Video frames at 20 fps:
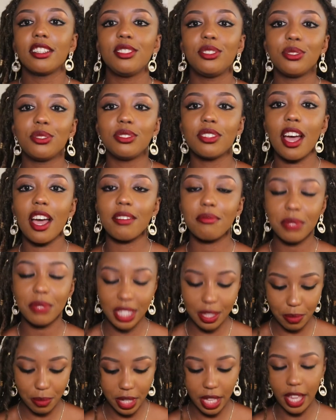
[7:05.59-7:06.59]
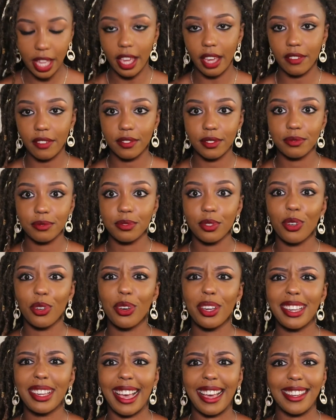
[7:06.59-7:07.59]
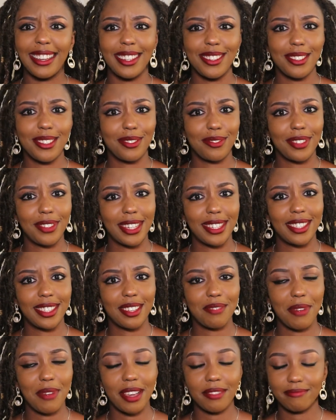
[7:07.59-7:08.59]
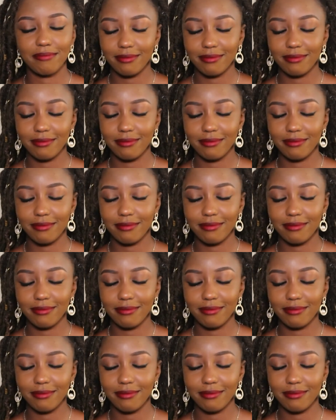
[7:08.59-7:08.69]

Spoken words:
do not misbehave. Okay, it's fixing my,